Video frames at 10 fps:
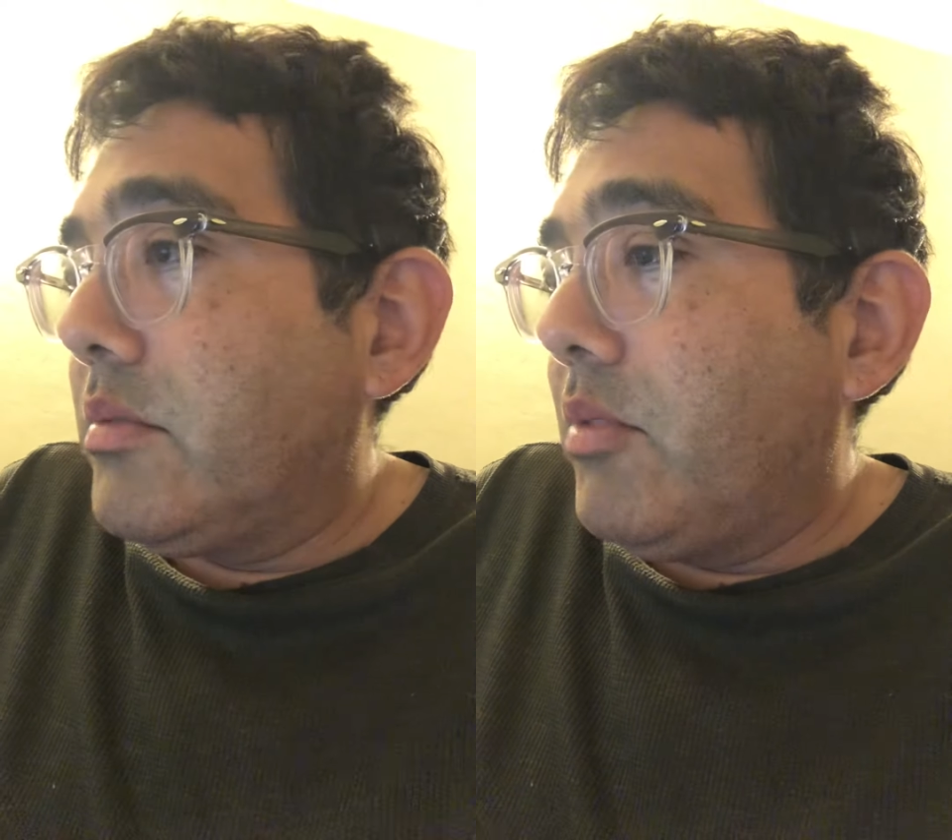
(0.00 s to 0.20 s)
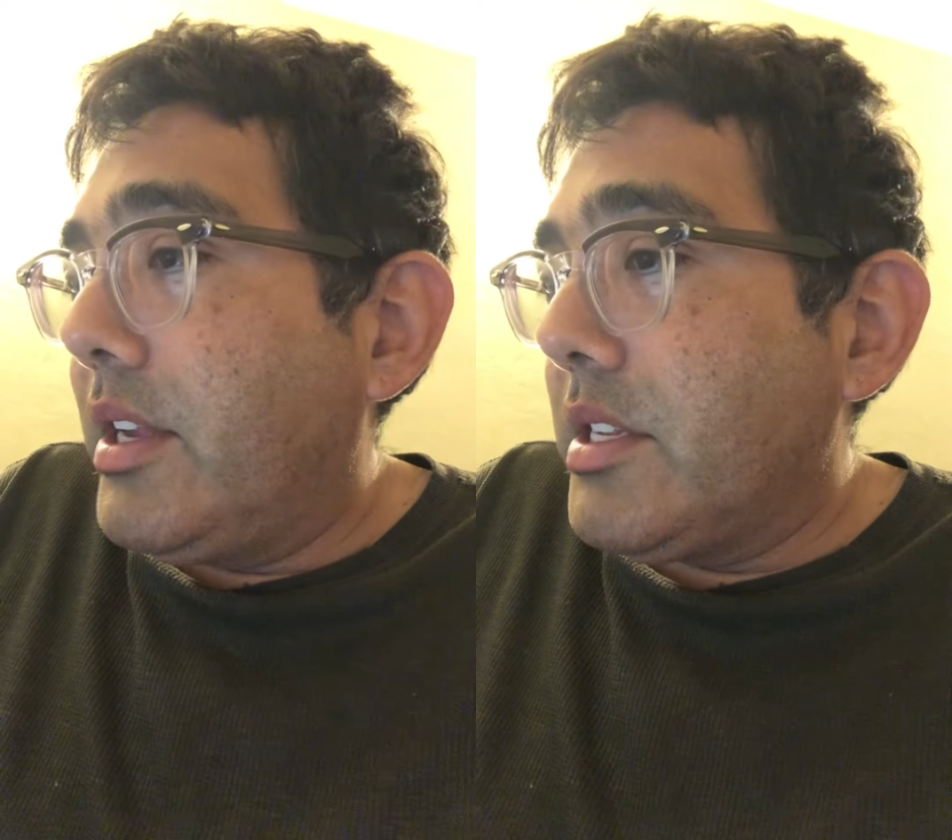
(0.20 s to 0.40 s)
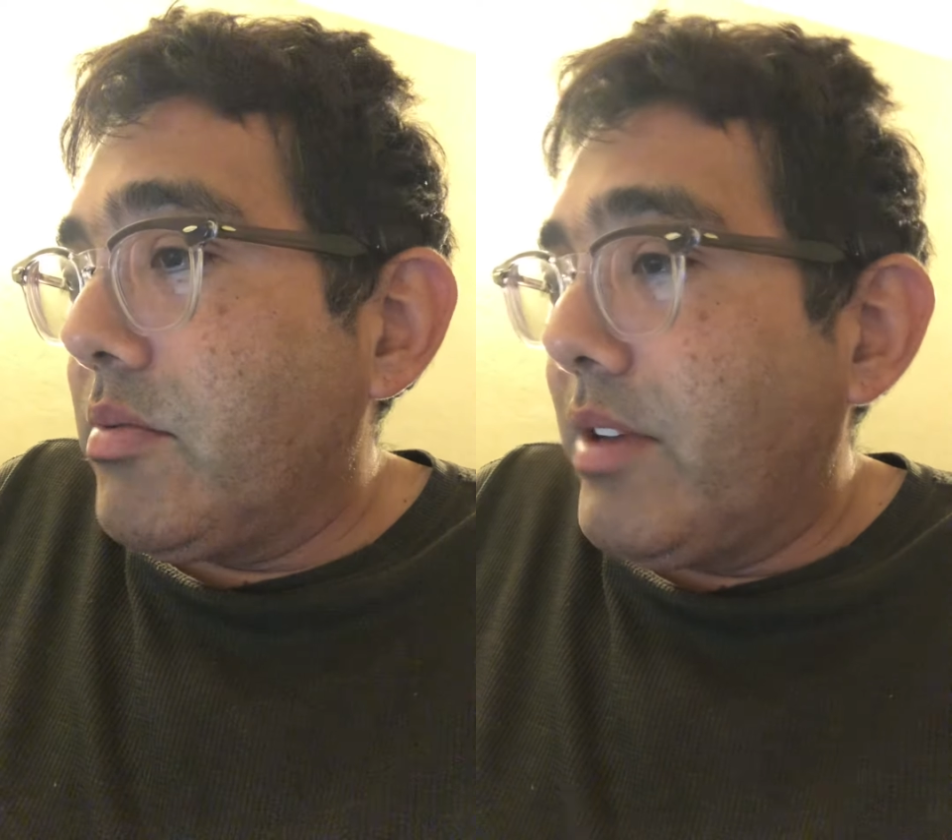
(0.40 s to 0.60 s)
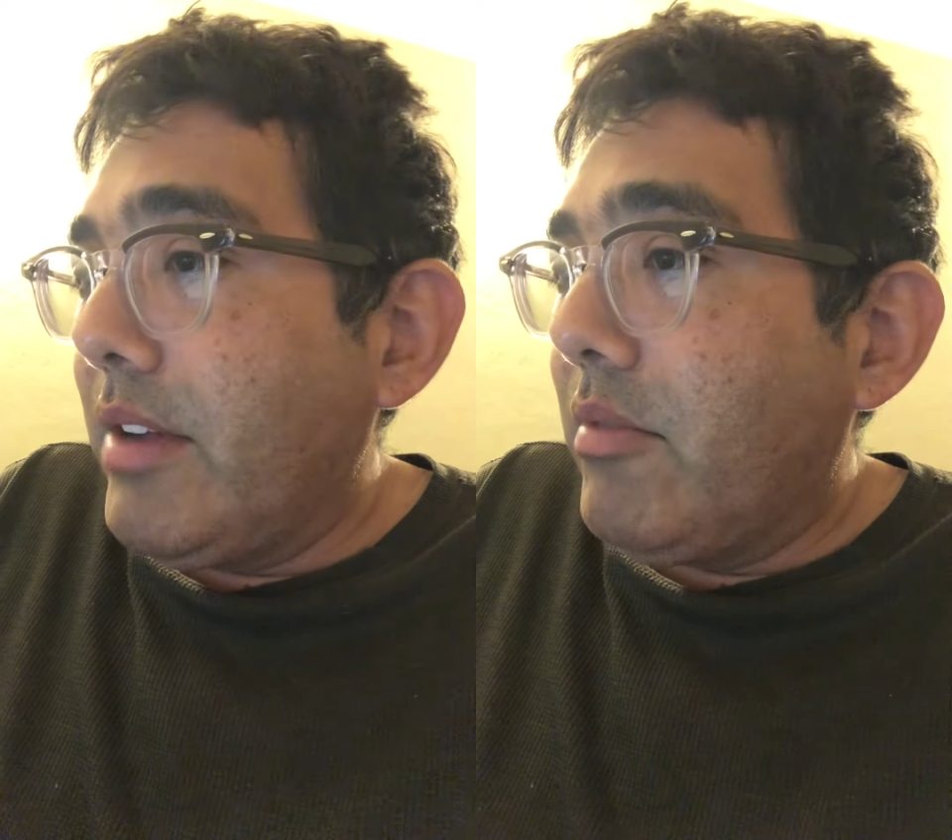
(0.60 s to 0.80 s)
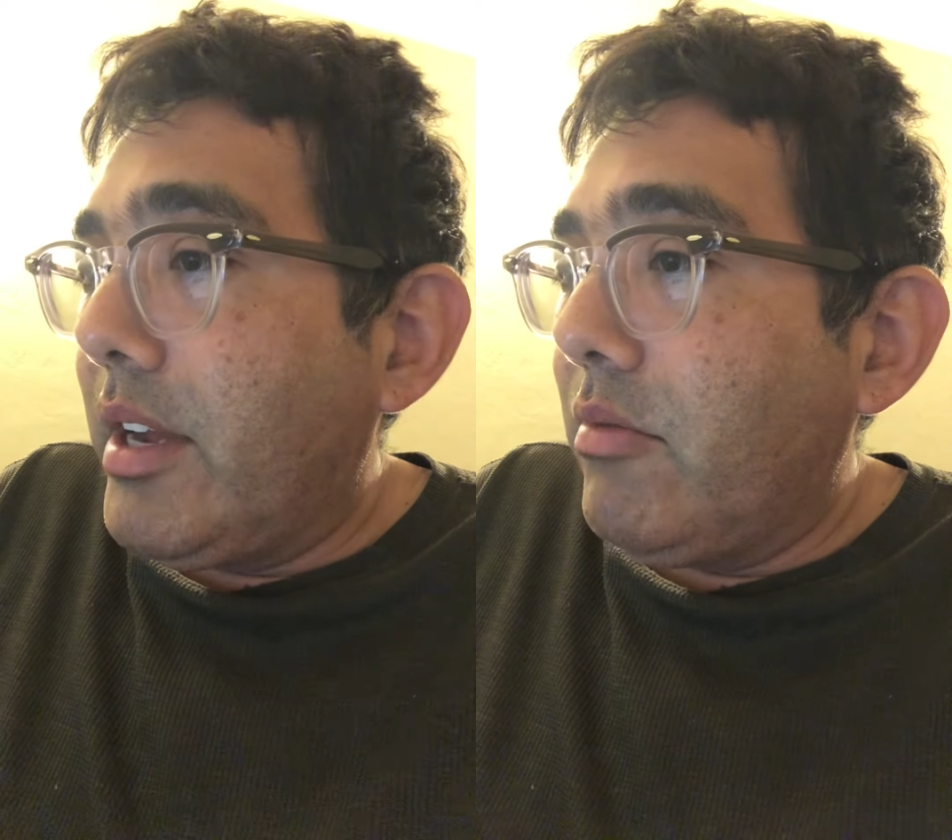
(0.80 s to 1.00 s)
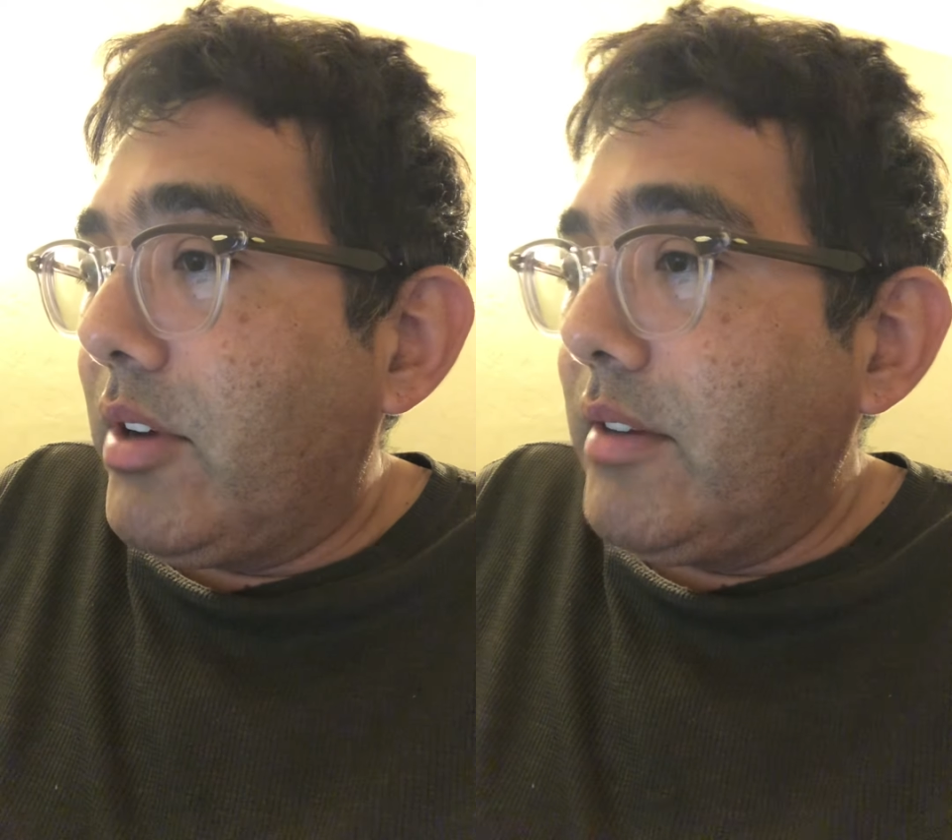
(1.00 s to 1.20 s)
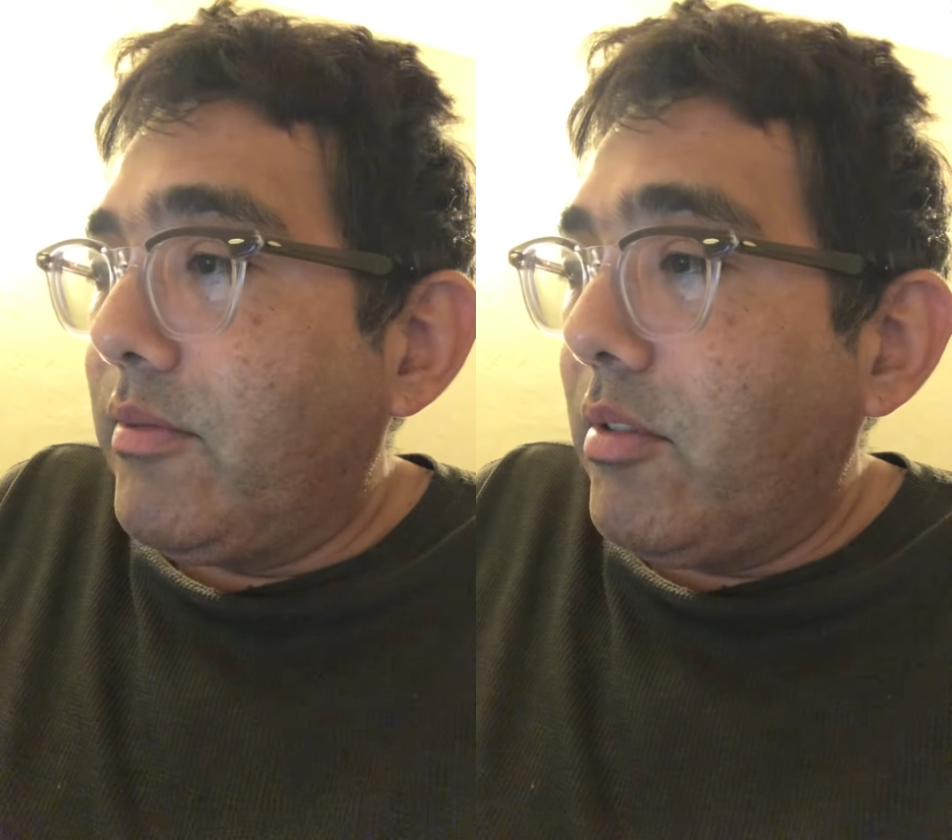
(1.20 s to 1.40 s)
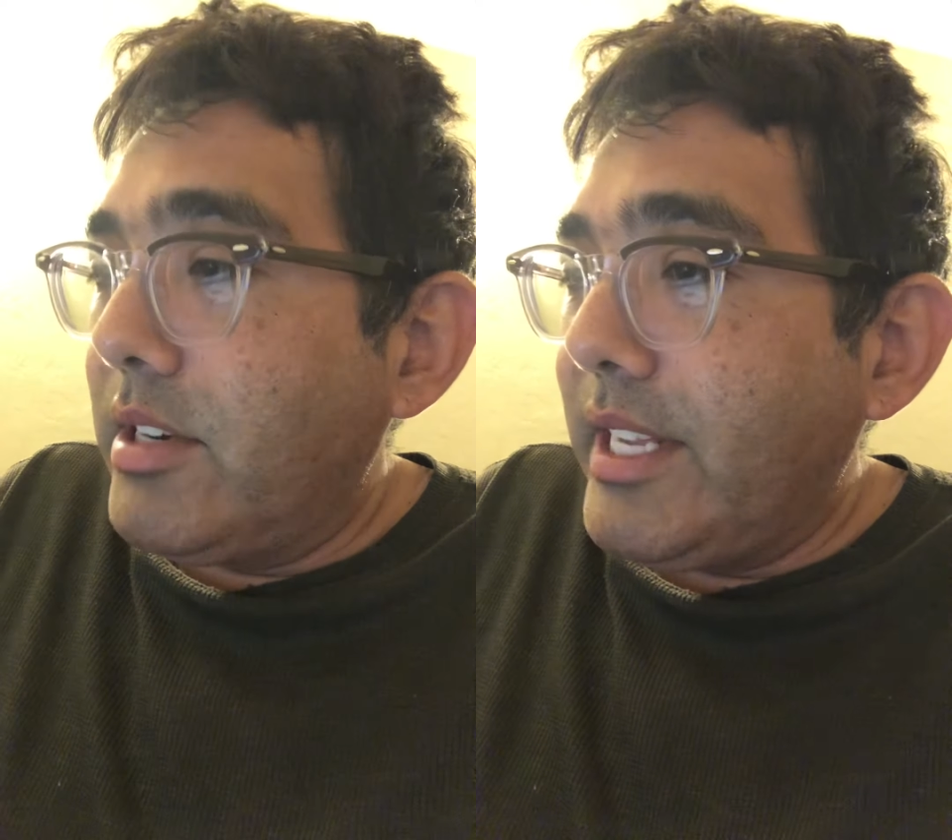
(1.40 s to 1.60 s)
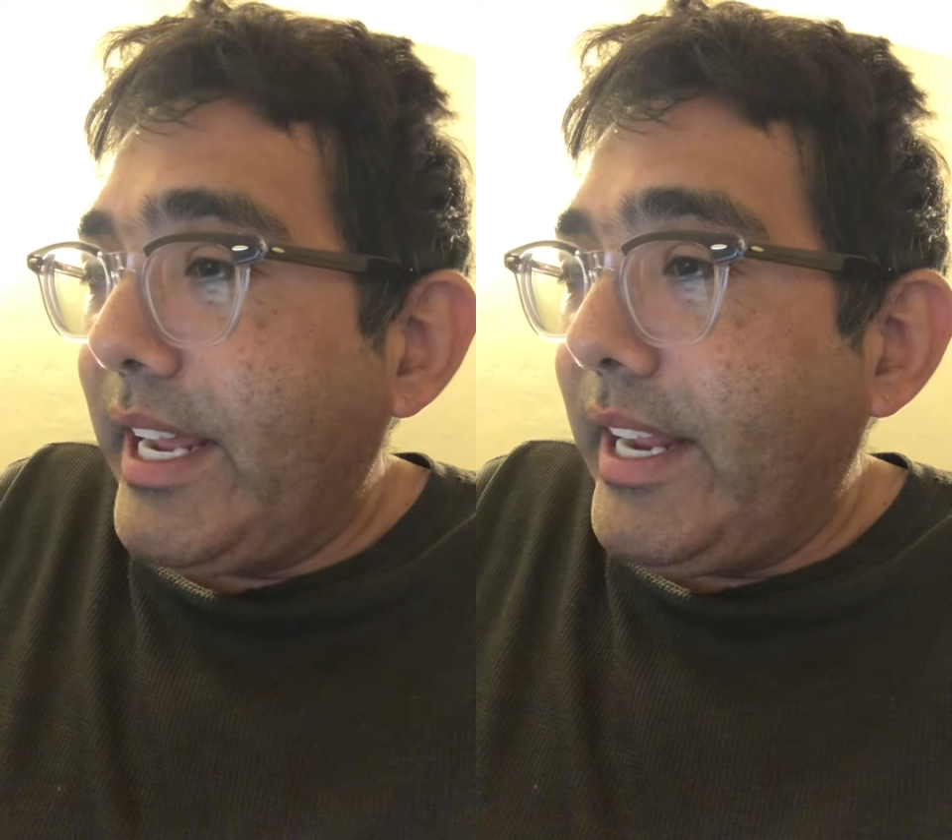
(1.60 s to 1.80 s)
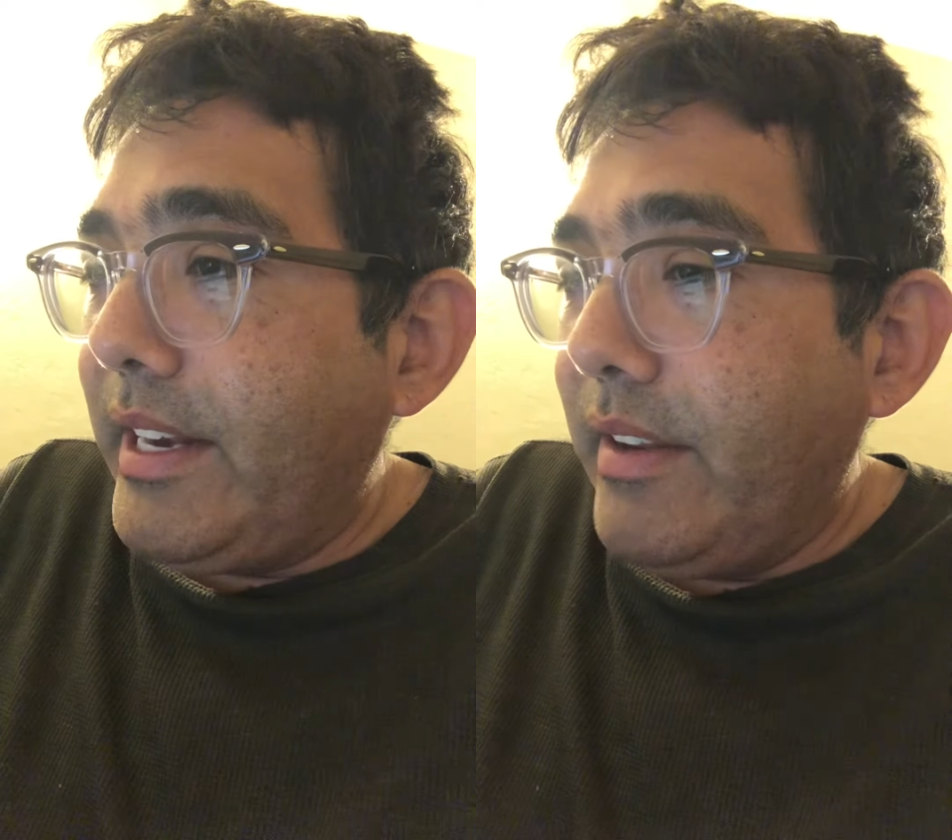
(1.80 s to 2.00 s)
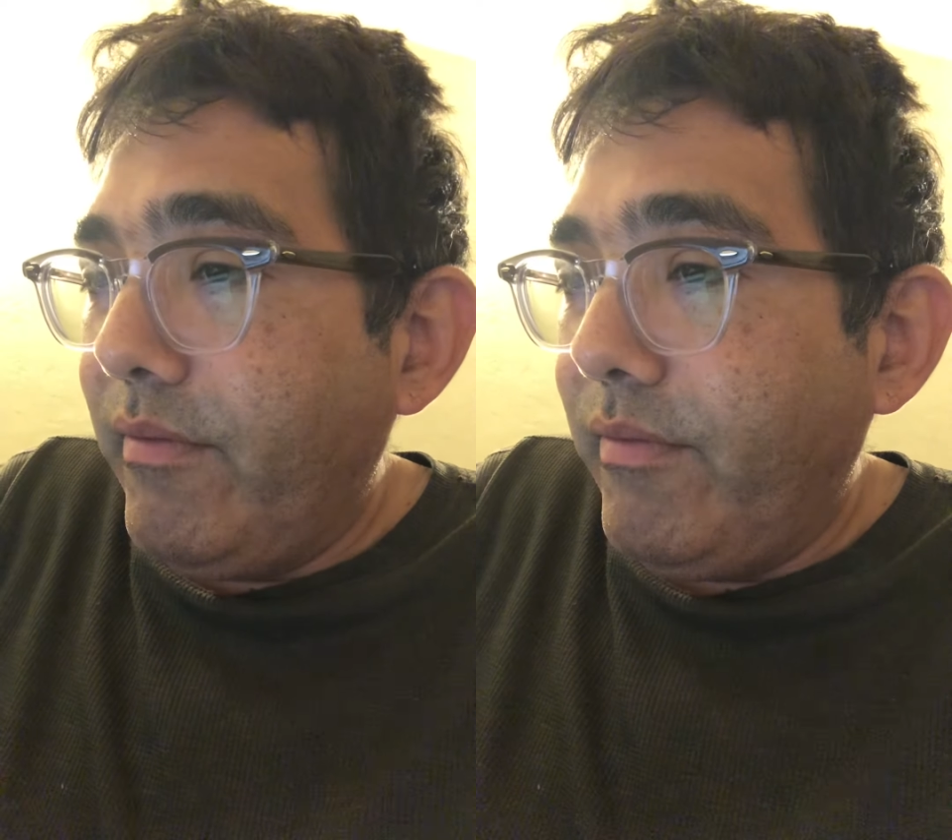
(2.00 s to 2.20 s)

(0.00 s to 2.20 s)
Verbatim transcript: 121-114.